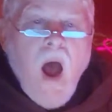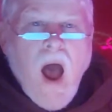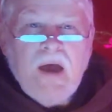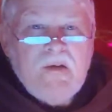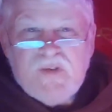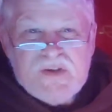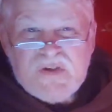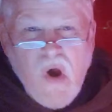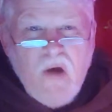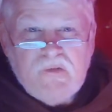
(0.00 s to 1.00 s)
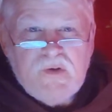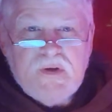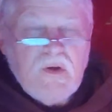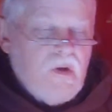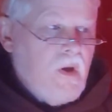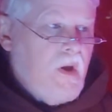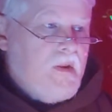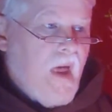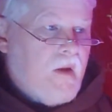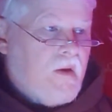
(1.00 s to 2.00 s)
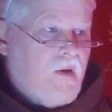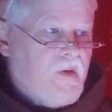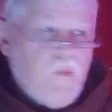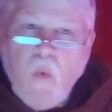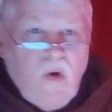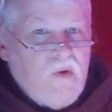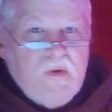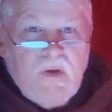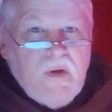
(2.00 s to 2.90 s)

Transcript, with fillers: I have discovered that the world,